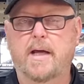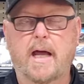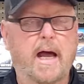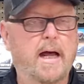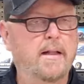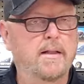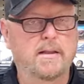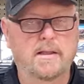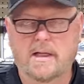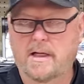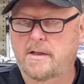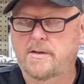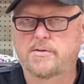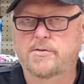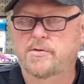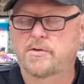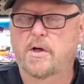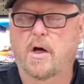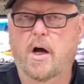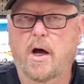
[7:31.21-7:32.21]
Lead
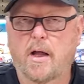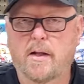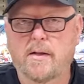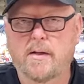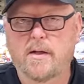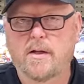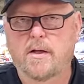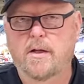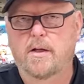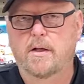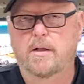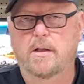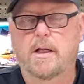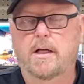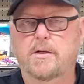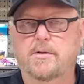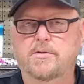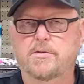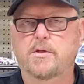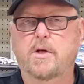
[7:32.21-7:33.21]
is
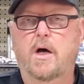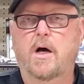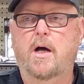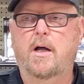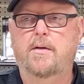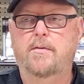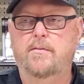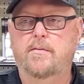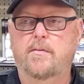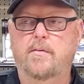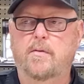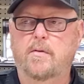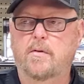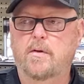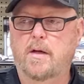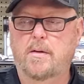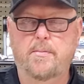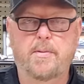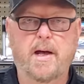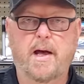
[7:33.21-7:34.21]
not
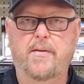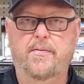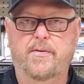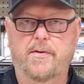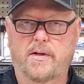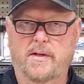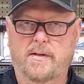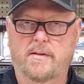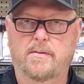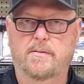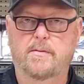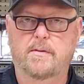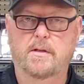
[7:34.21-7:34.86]
a bad thing.